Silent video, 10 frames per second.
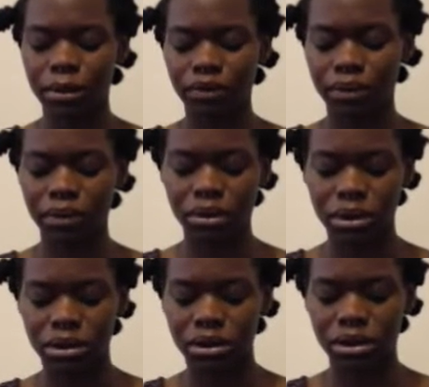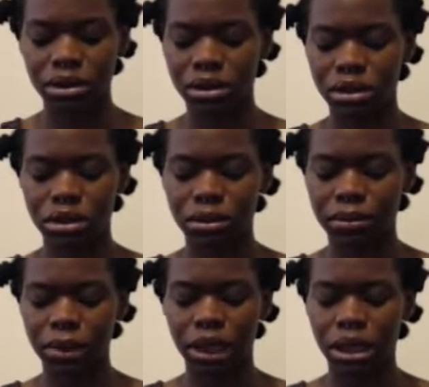bit of water just to
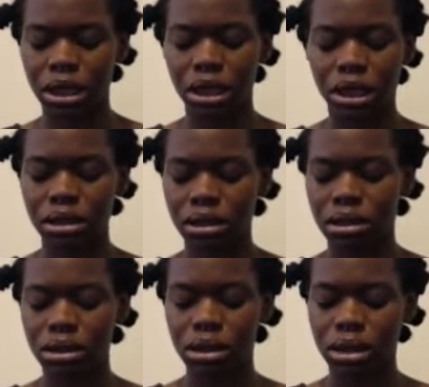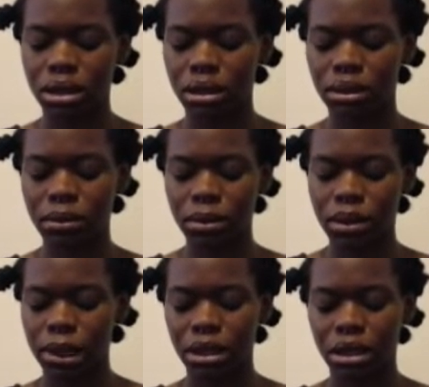make it um,
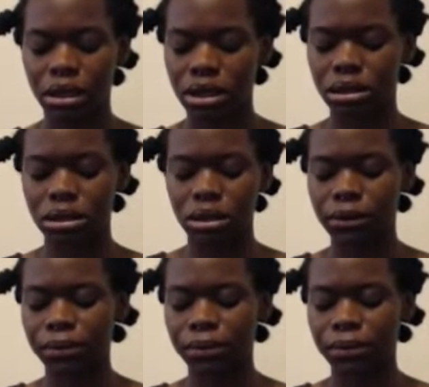a bit lighter.